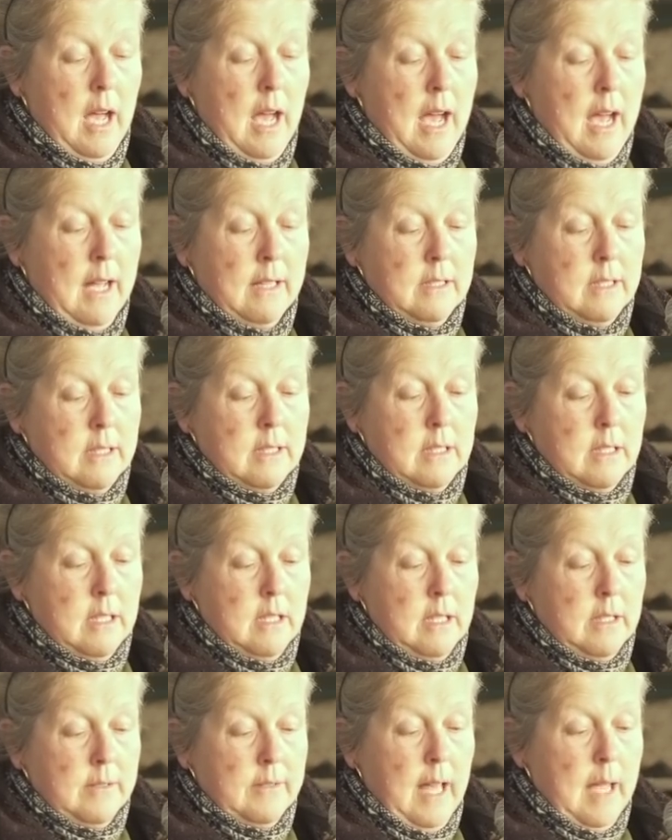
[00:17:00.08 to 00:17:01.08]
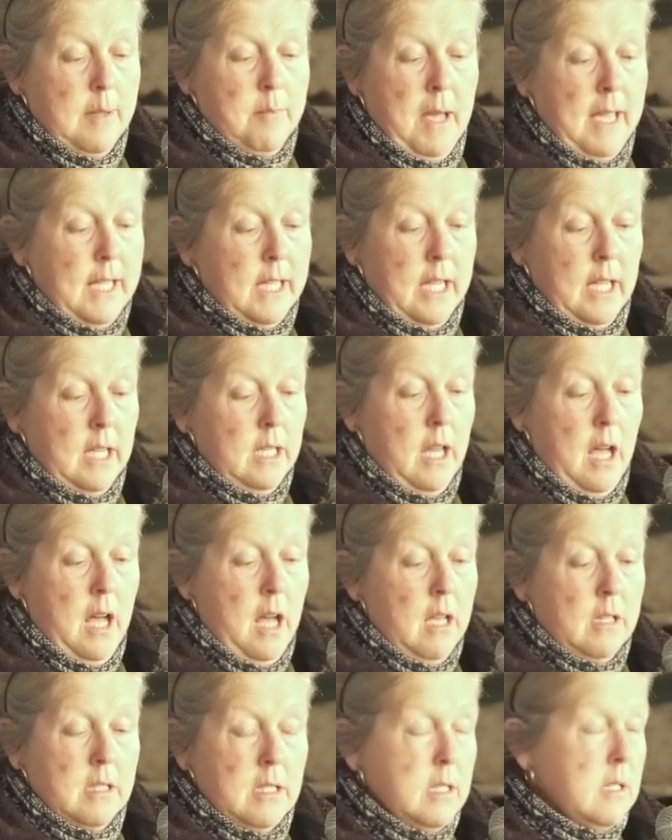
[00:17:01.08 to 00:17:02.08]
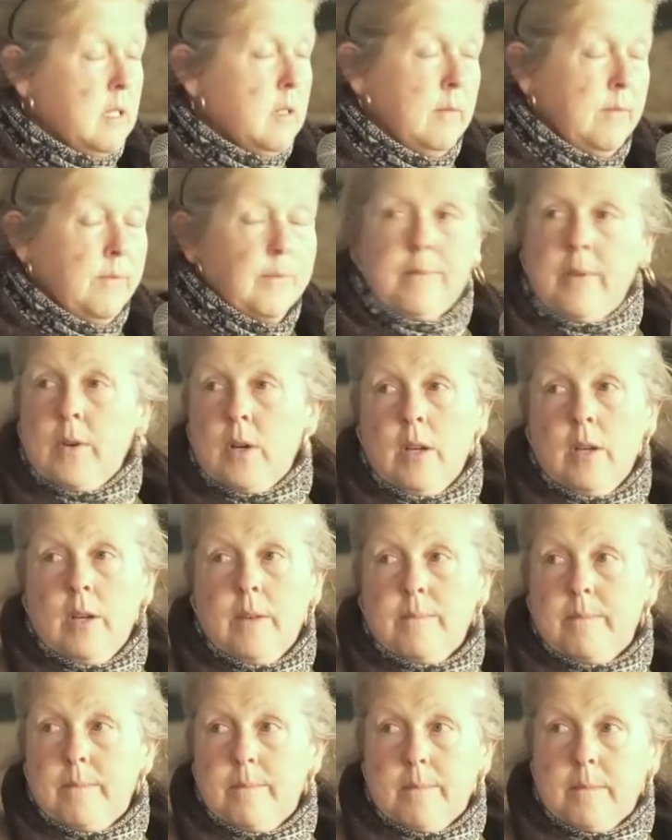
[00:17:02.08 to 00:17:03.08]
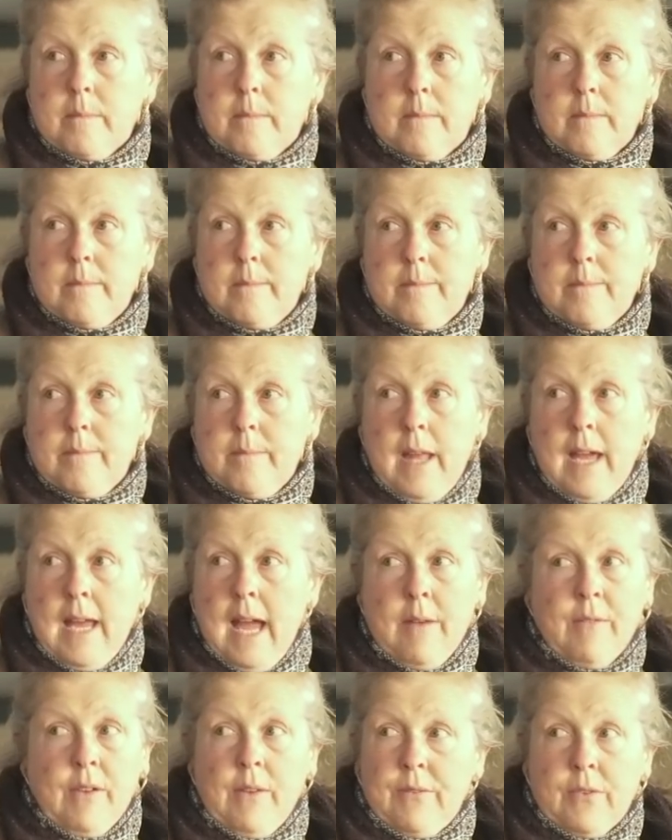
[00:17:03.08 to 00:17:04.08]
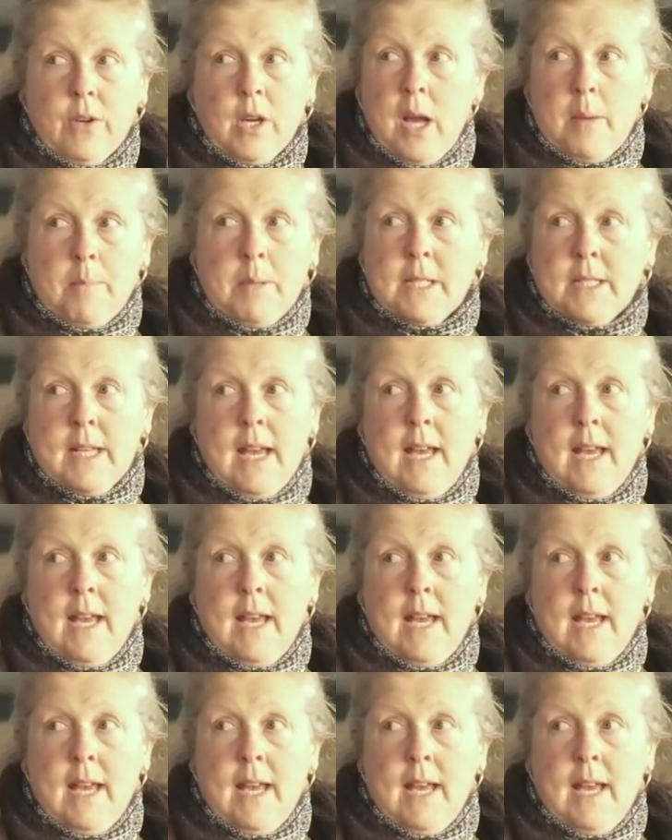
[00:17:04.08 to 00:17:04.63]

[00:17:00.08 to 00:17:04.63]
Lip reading: and they make it last for they have it for a couple of